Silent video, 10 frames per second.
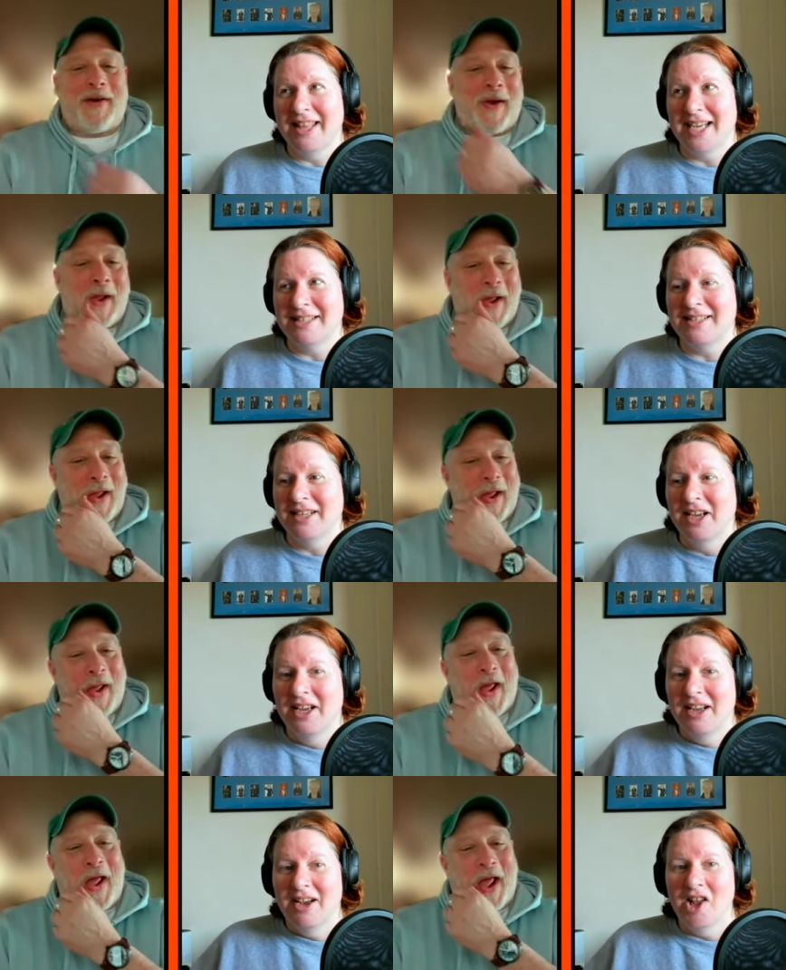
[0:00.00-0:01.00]
Speaker 1: that's
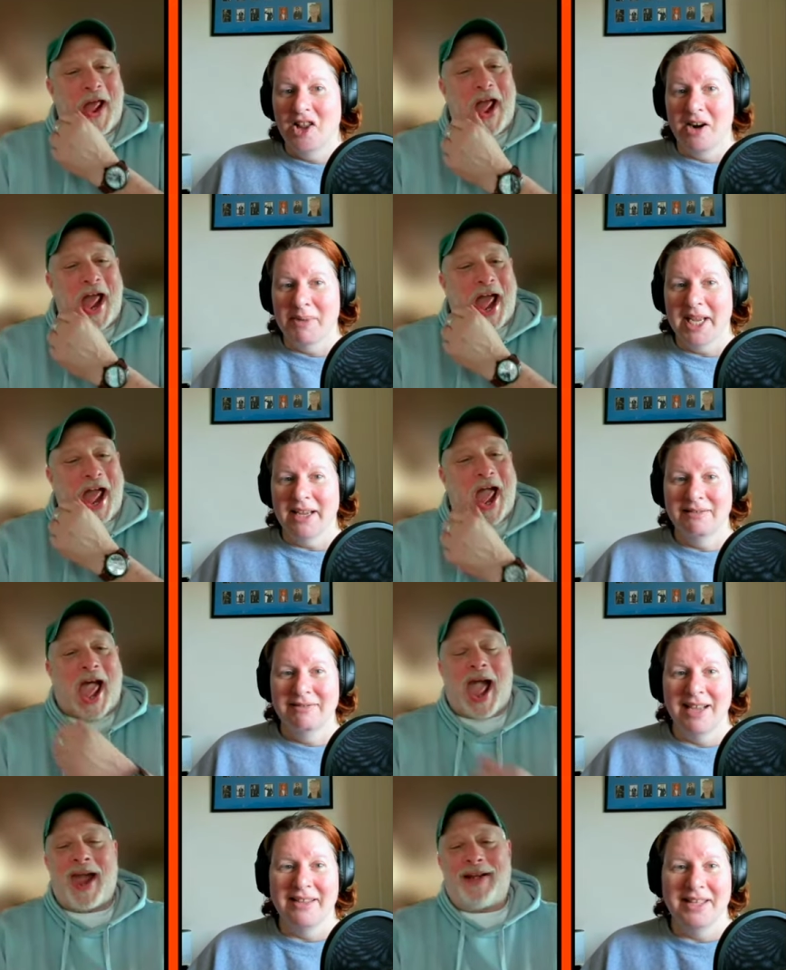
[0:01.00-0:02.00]
alarming
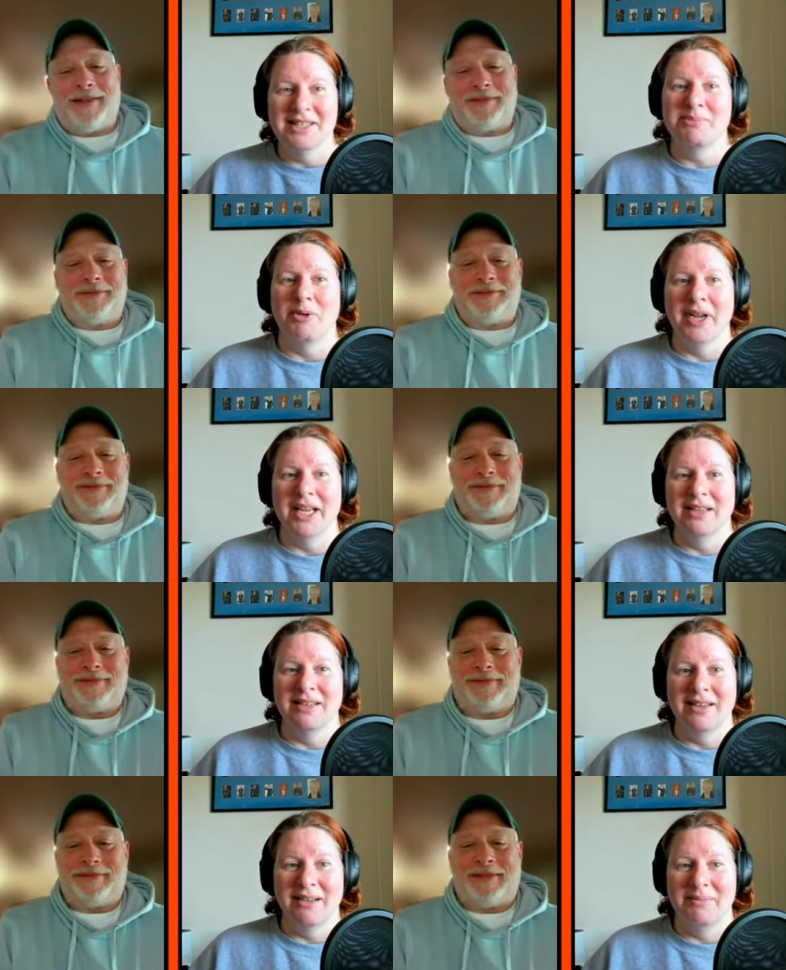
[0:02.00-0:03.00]
at this point.
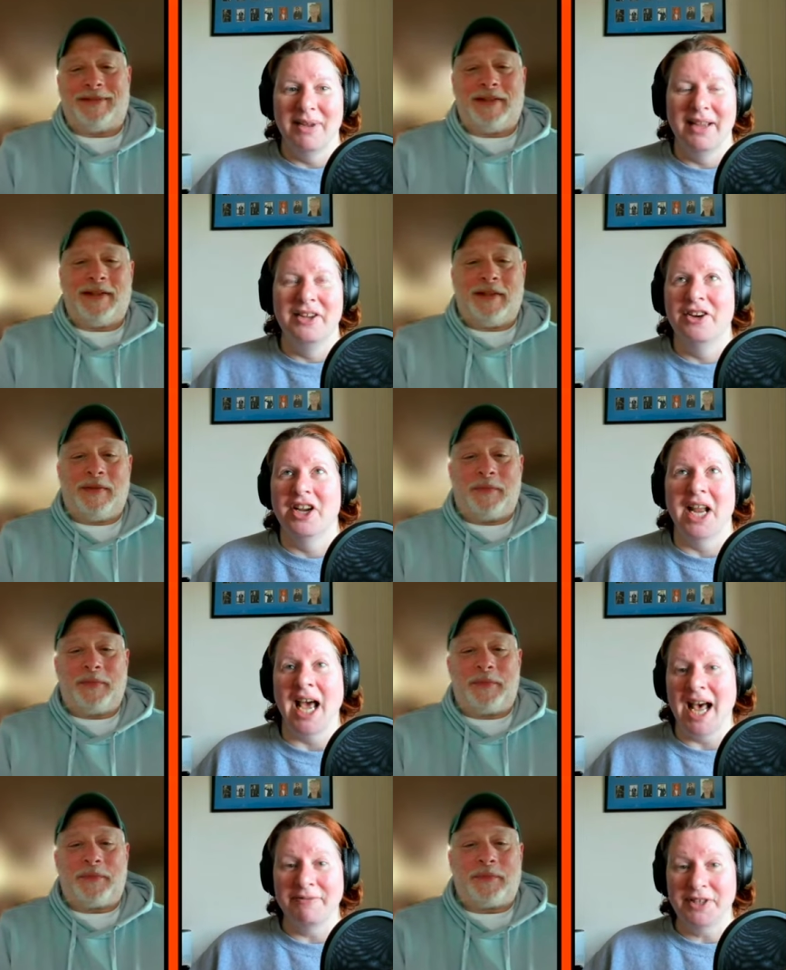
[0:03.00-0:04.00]
Um, and you're going to
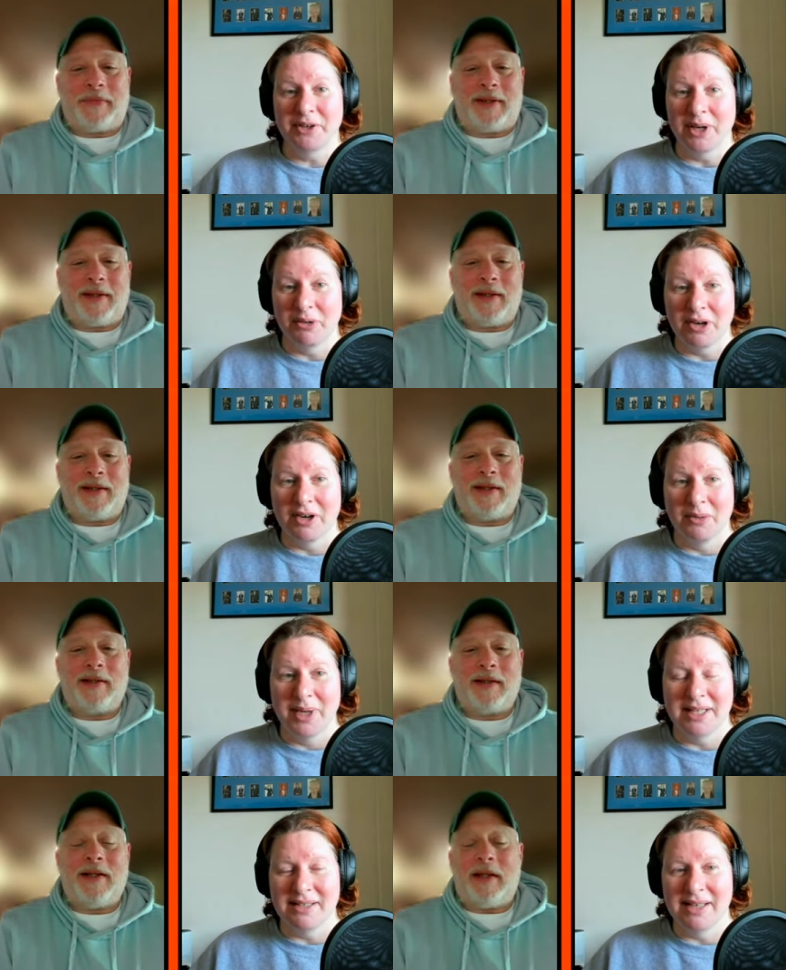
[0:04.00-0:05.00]
have to in order to
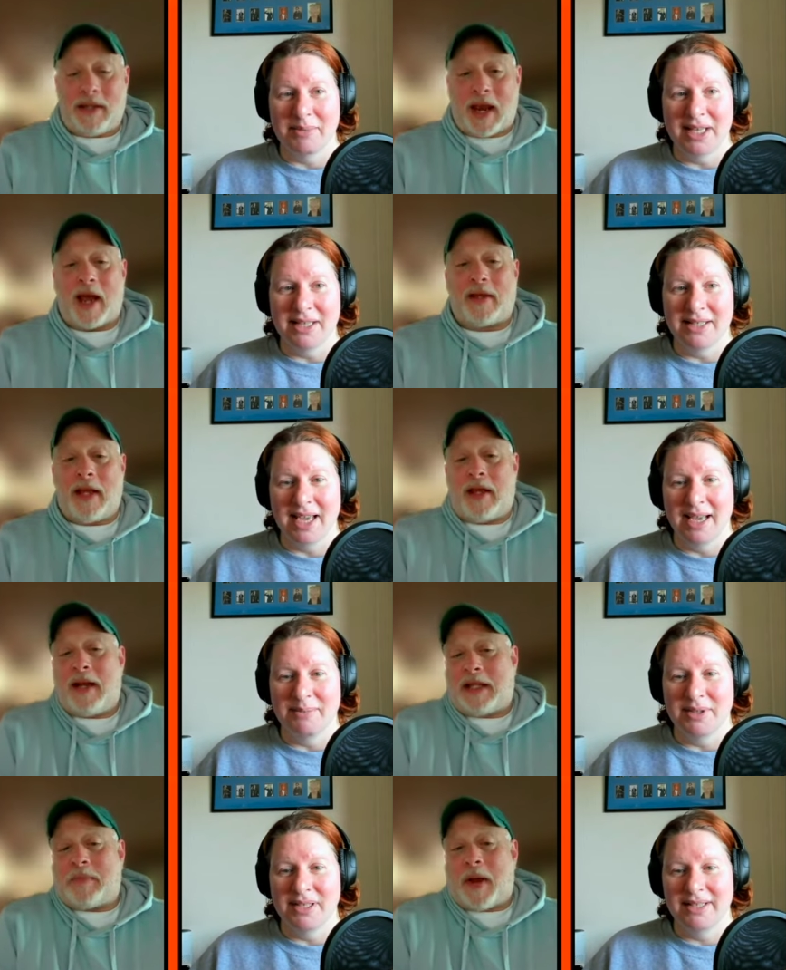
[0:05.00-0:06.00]
win some. Yeah, and
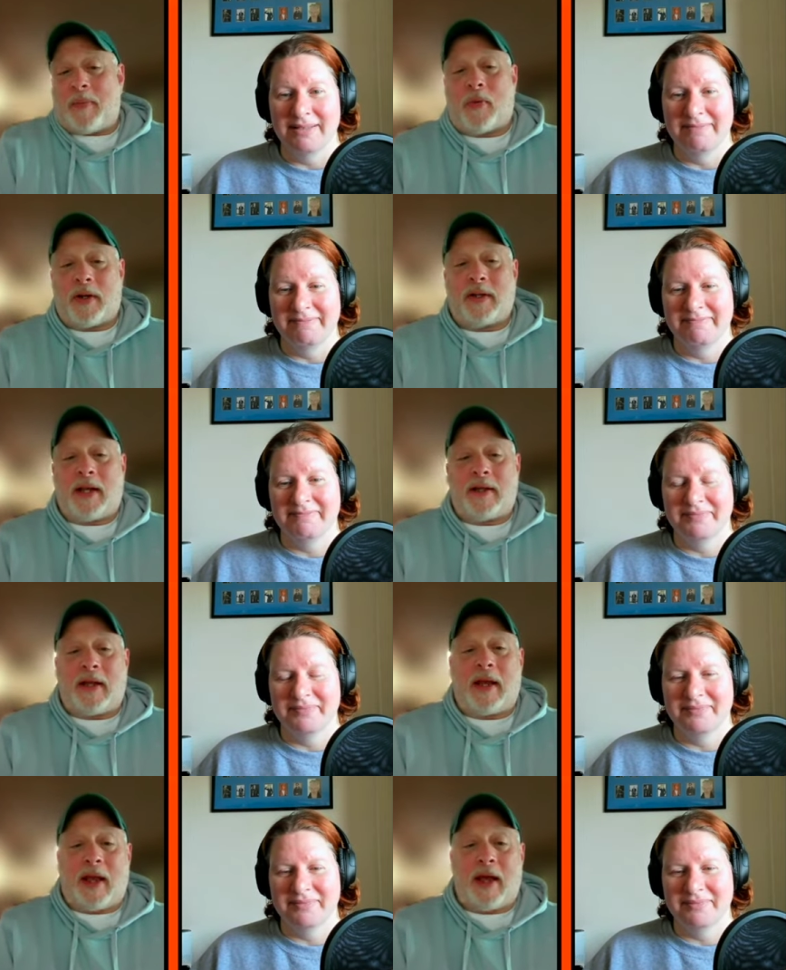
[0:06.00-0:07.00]
that's
Speaker 2: my point. They
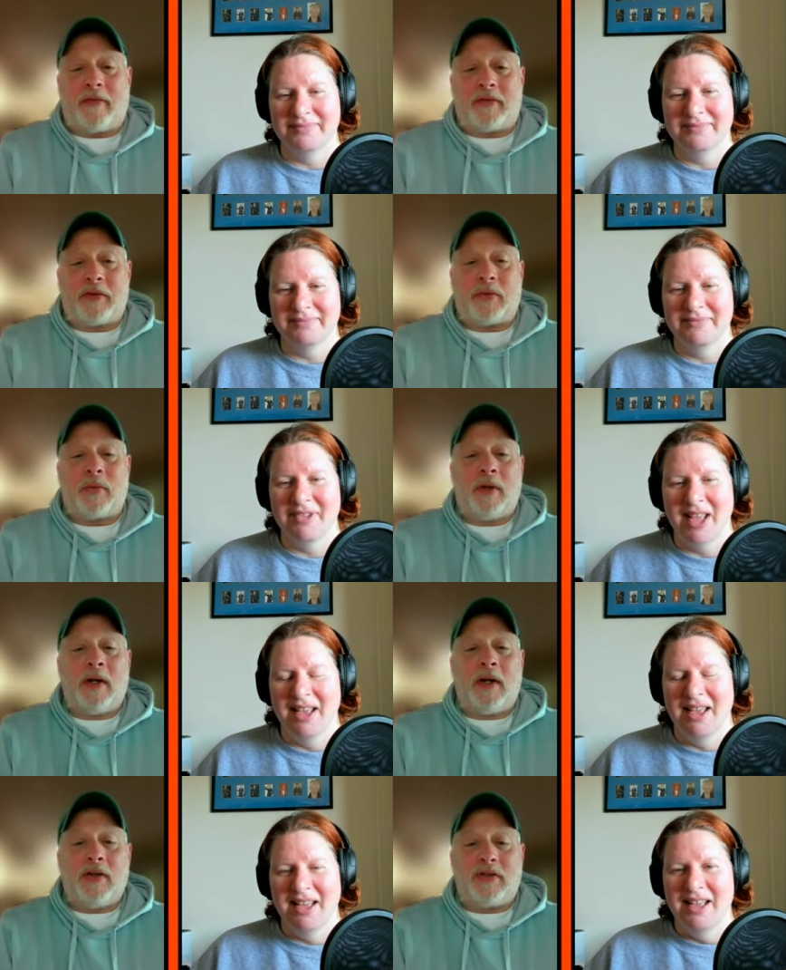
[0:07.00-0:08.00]
they have to
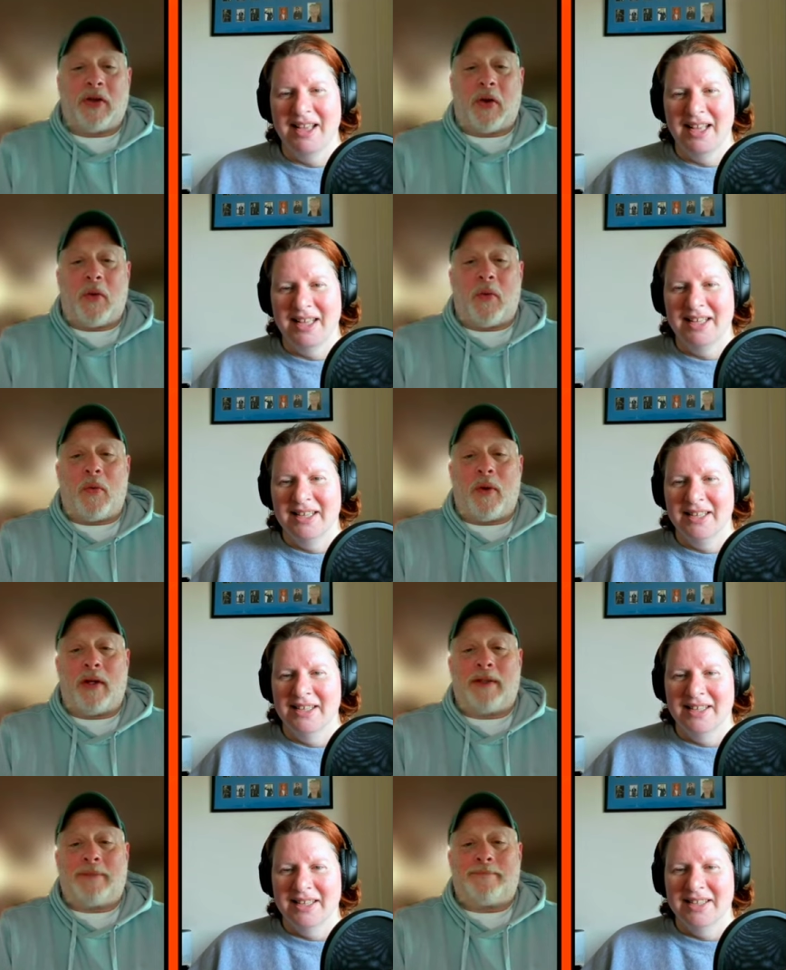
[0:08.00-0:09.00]
so,
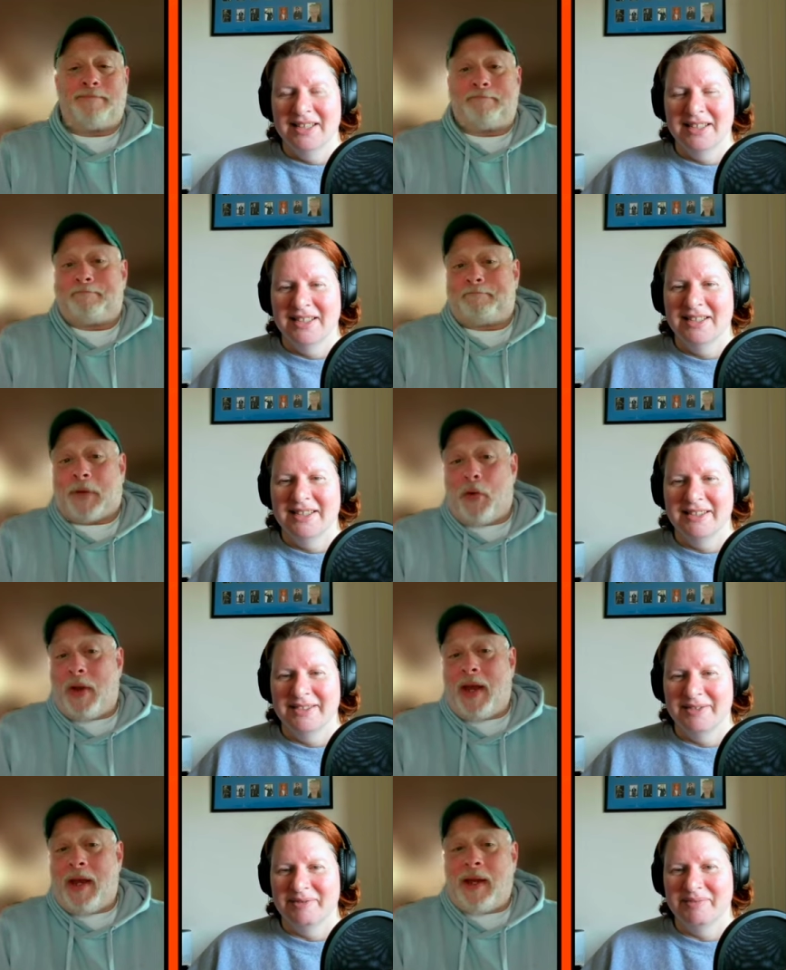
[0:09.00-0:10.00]

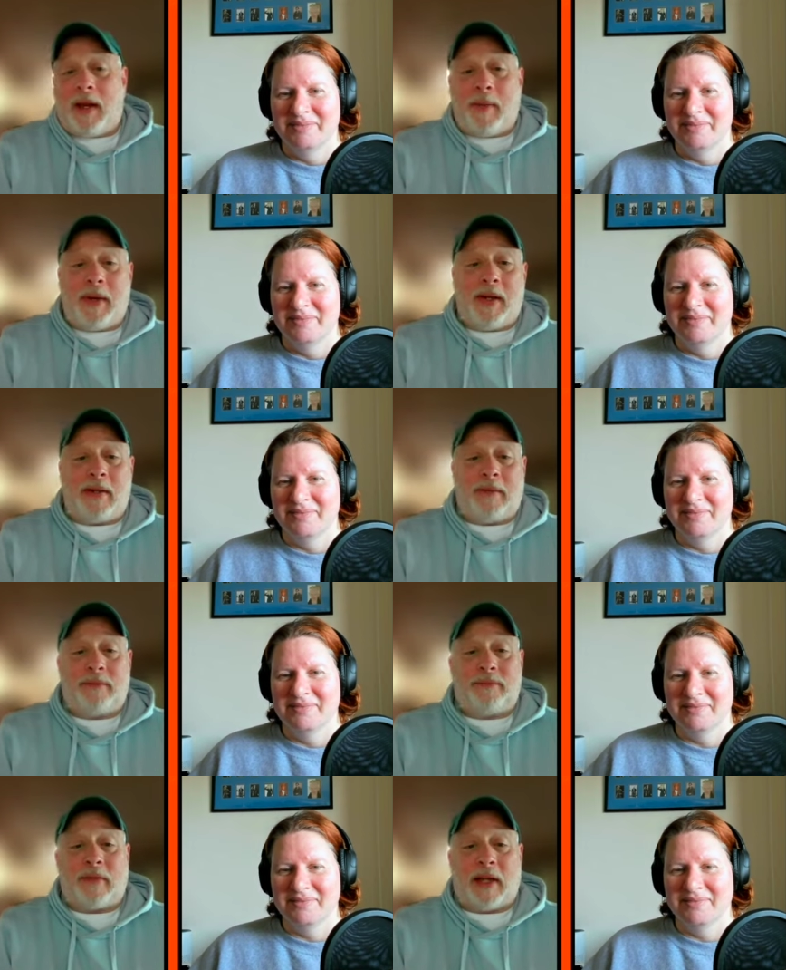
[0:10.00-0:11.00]
okay. I mean,
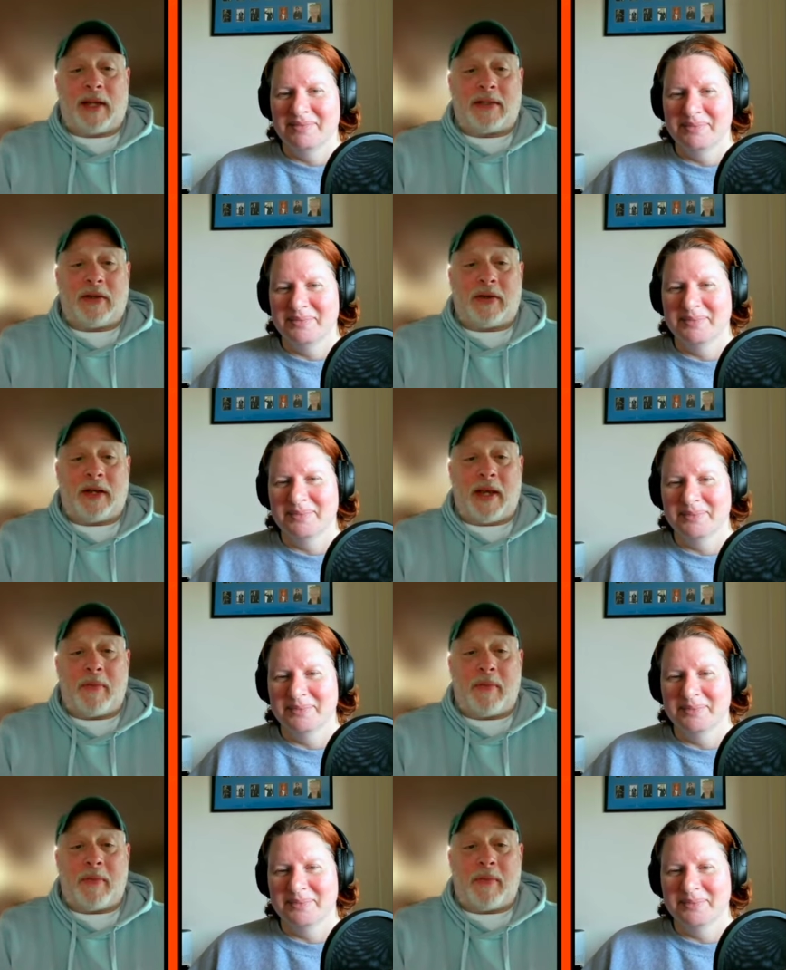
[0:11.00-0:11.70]
I guess they're going to keep